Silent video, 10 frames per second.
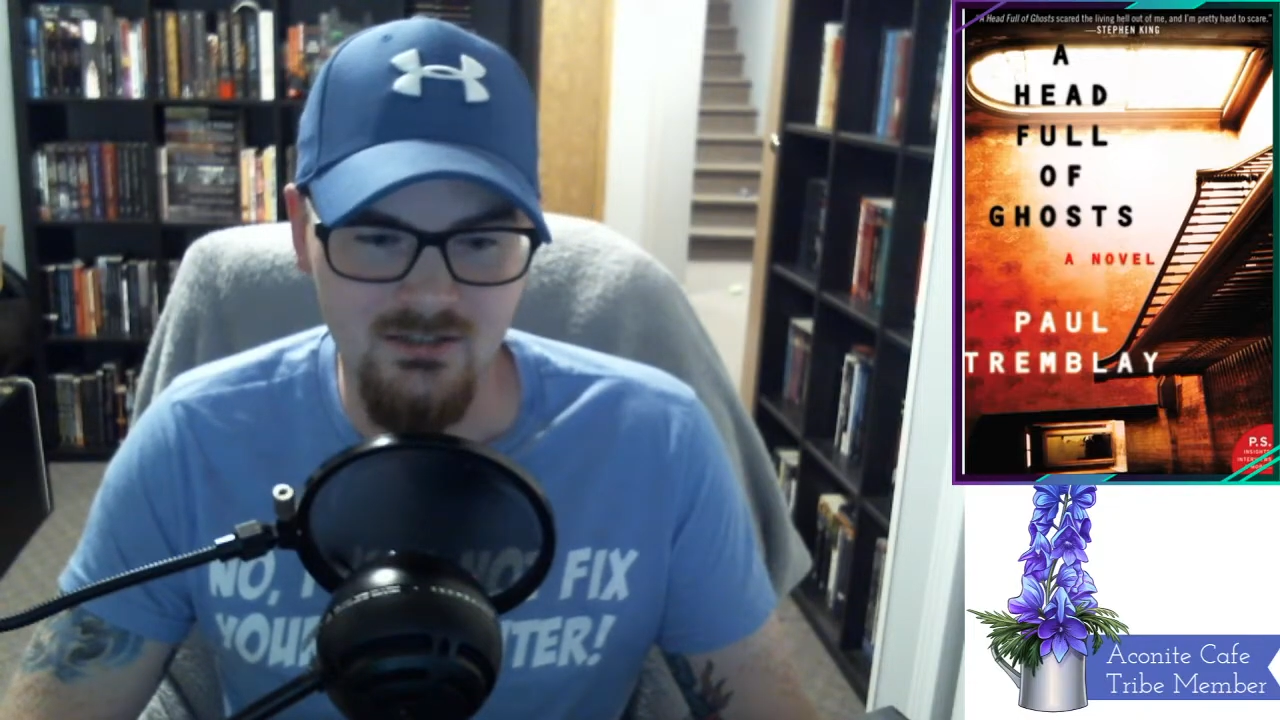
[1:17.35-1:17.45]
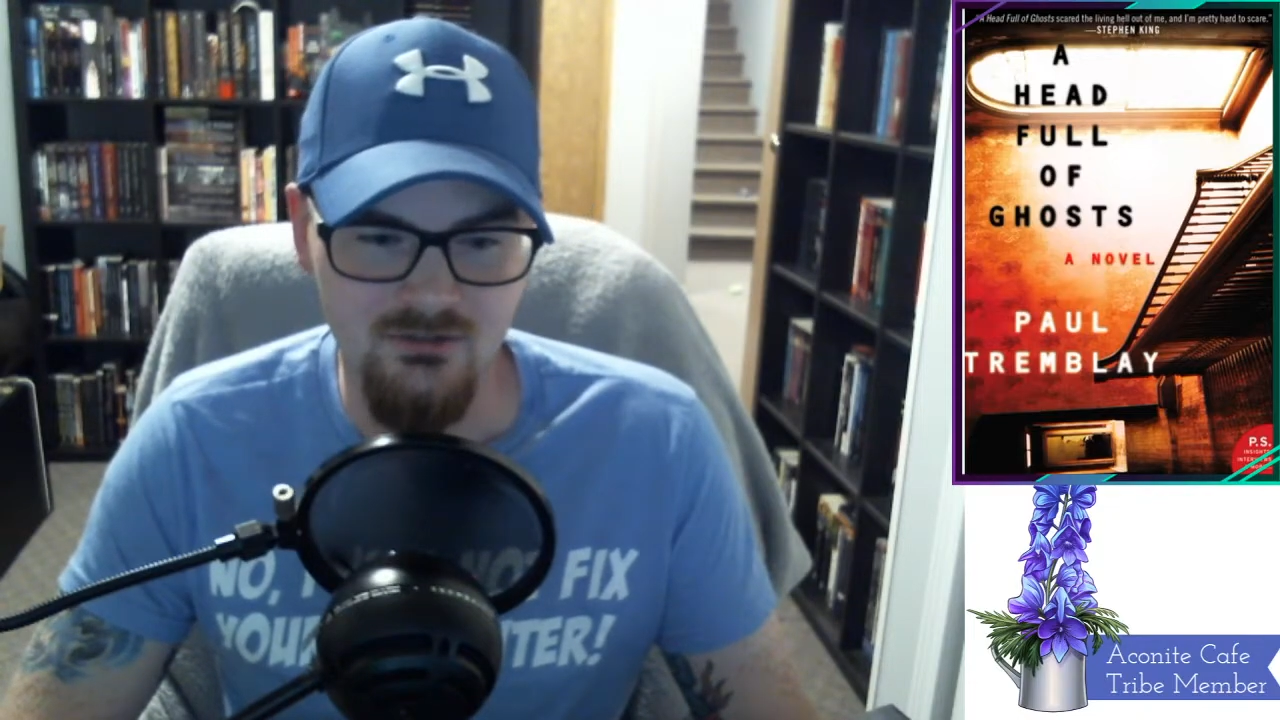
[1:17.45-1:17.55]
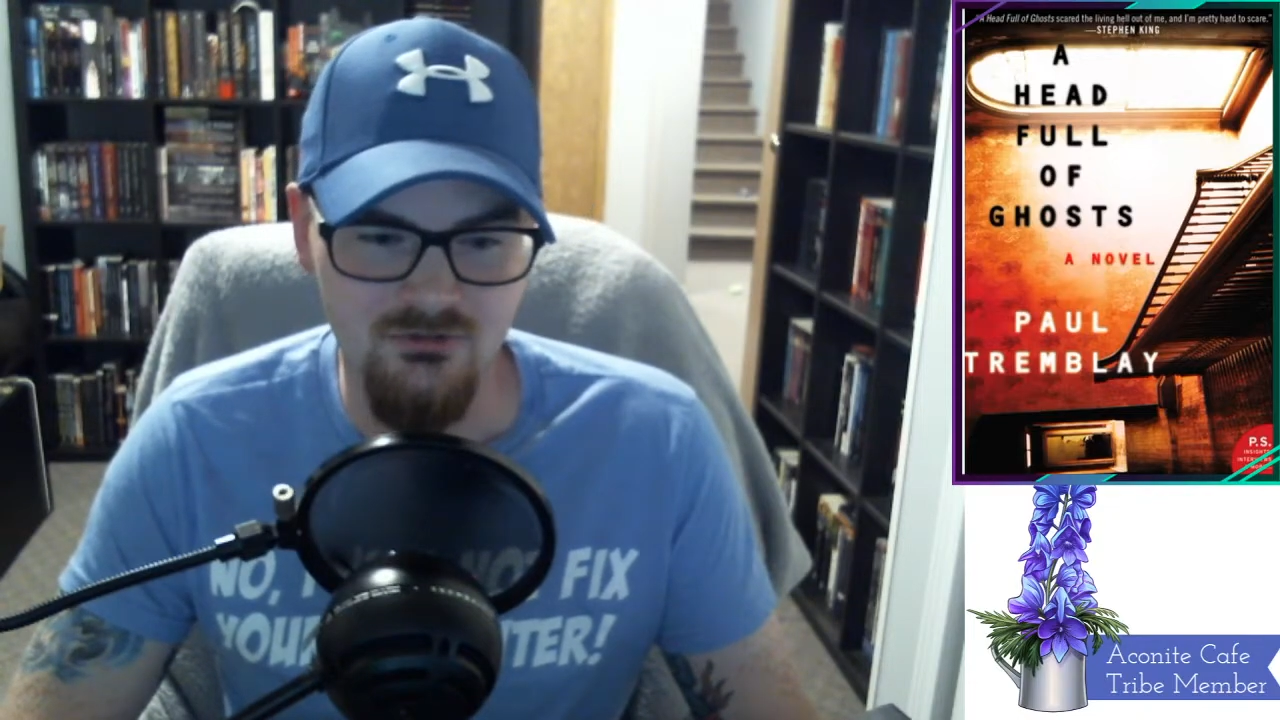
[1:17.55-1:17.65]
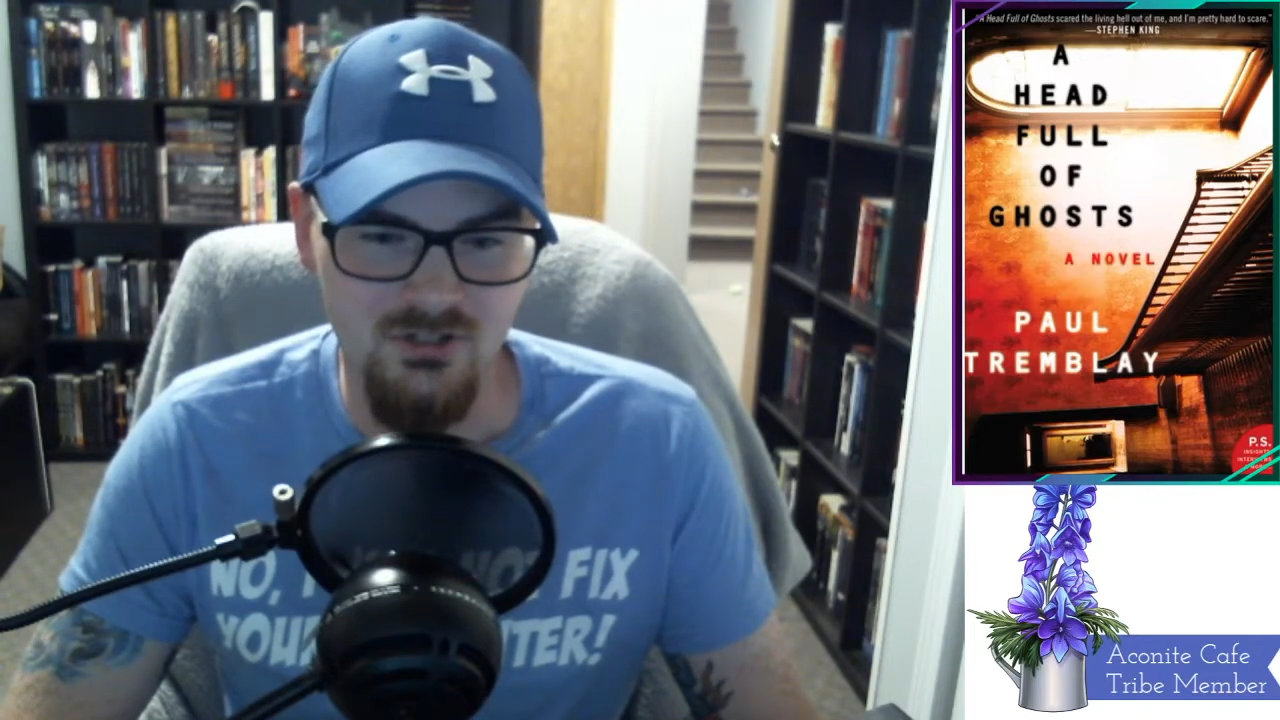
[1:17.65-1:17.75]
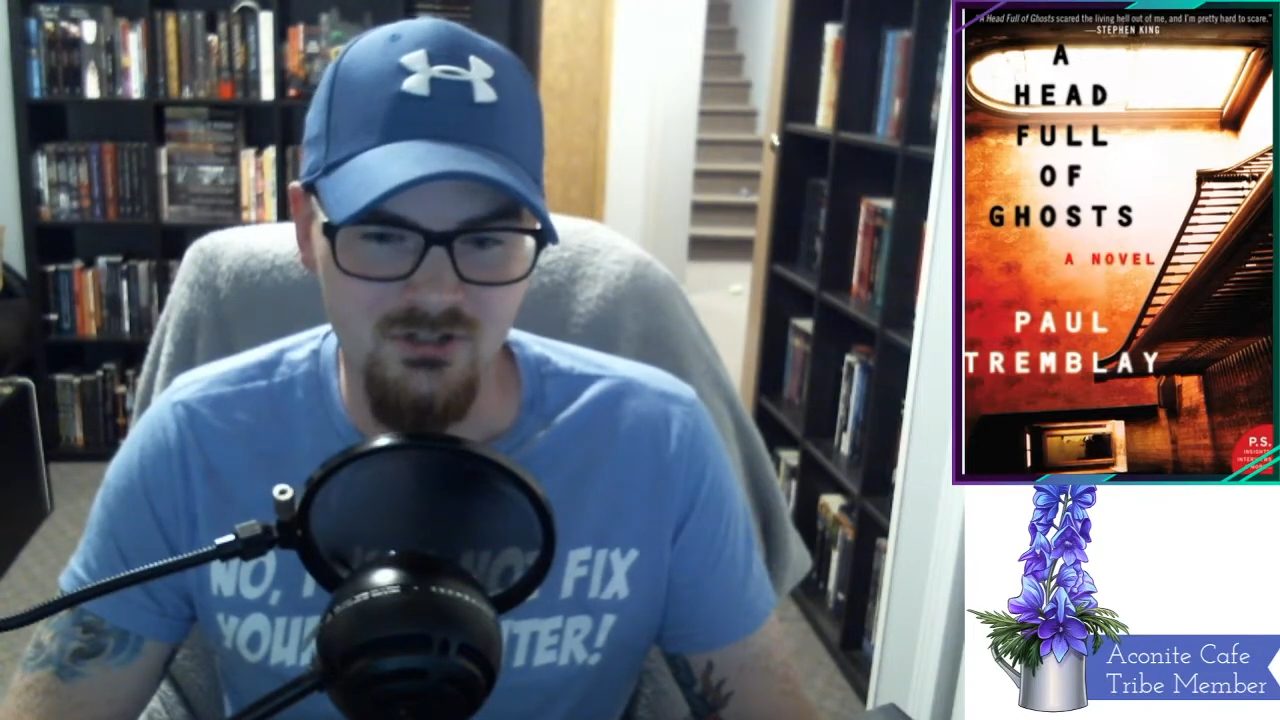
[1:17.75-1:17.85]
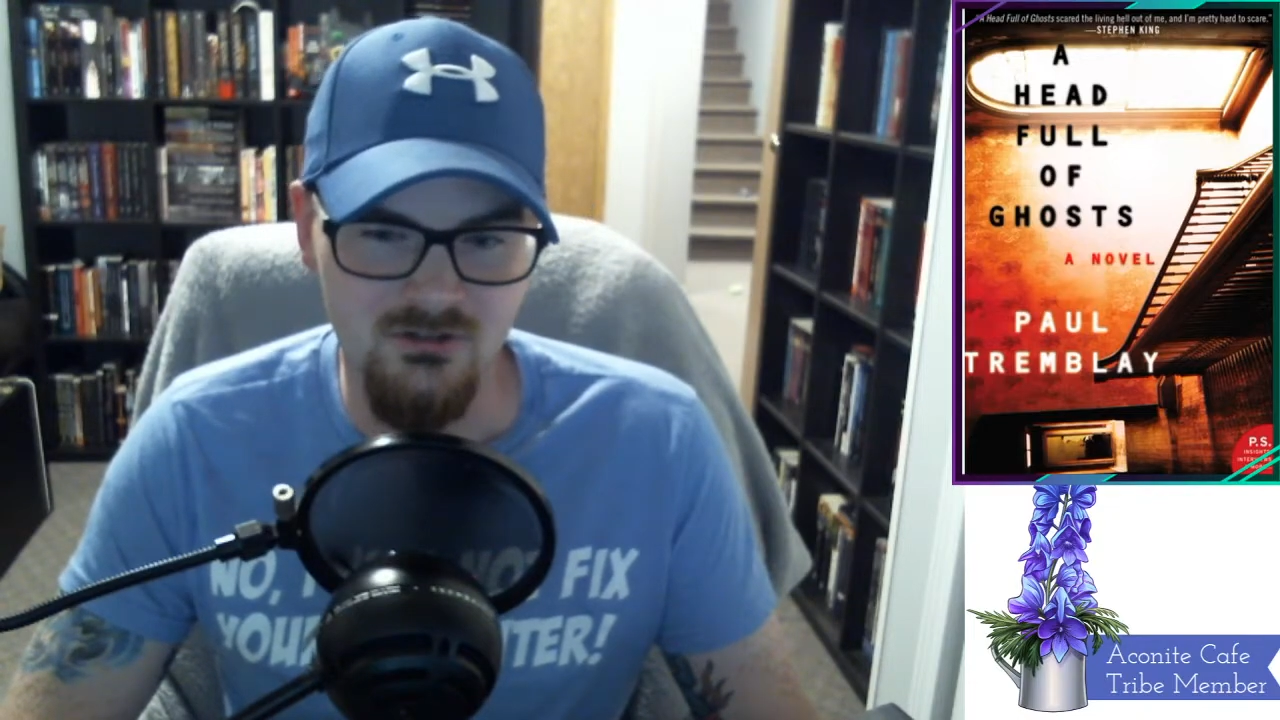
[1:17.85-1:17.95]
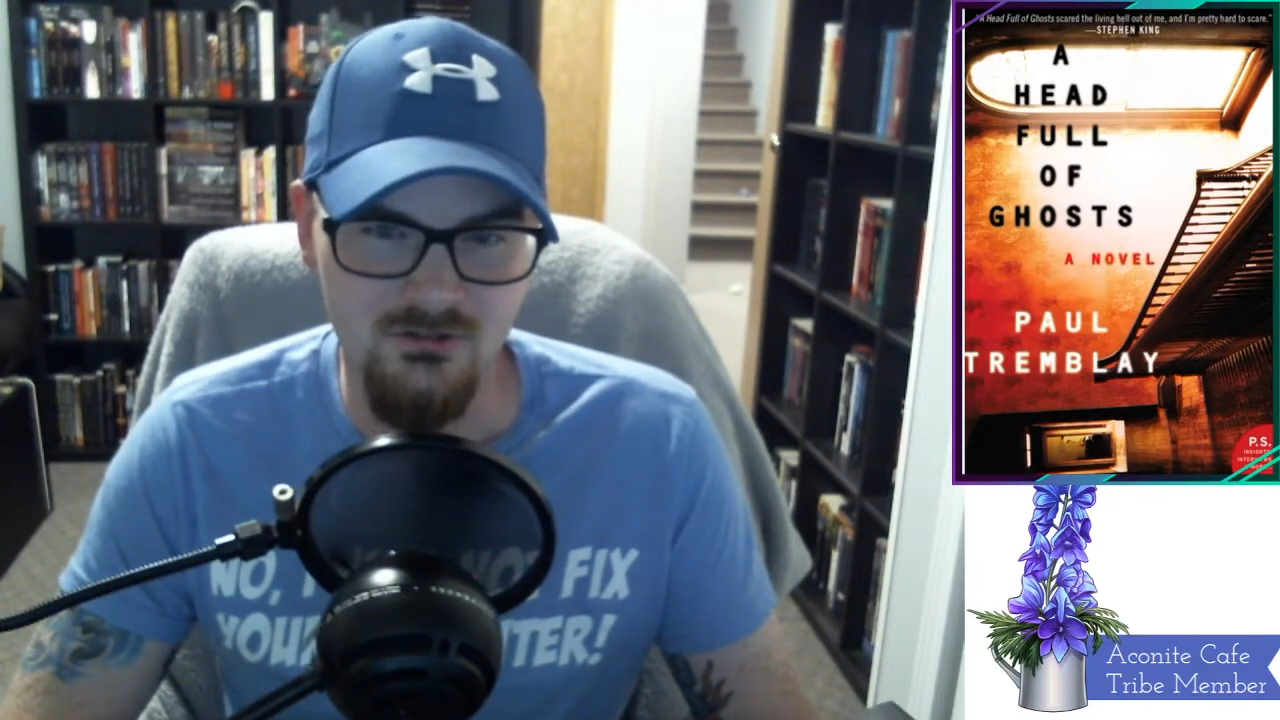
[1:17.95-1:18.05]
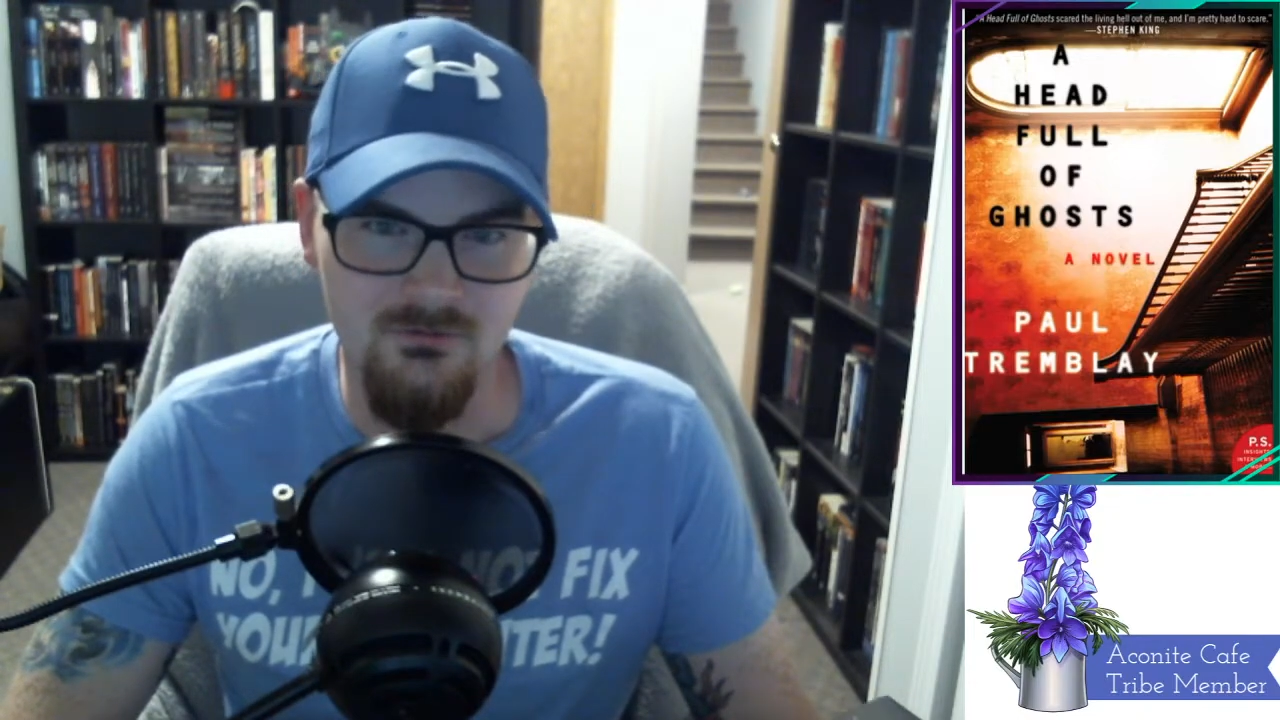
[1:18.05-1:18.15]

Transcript: and trying to live